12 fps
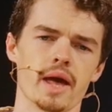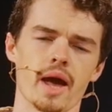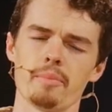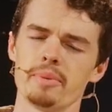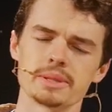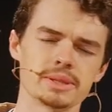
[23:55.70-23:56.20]

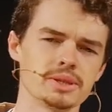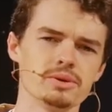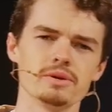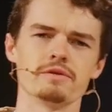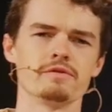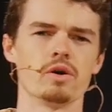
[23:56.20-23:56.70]
Our
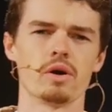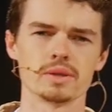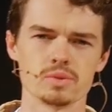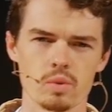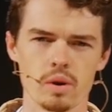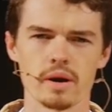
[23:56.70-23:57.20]
pursuit of
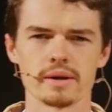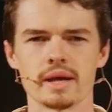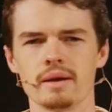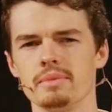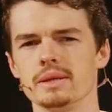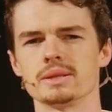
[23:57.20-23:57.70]
God's word
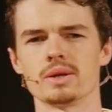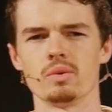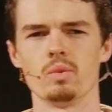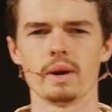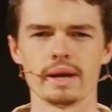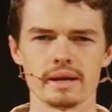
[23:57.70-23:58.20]
can be
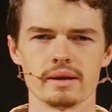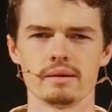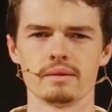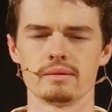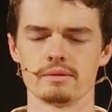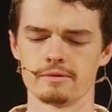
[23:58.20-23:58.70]
so weak.
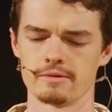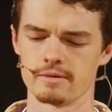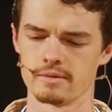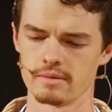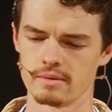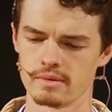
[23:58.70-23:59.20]

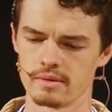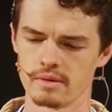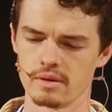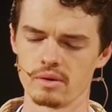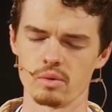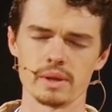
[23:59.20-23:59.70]

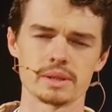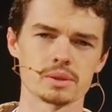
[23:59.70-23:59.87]
We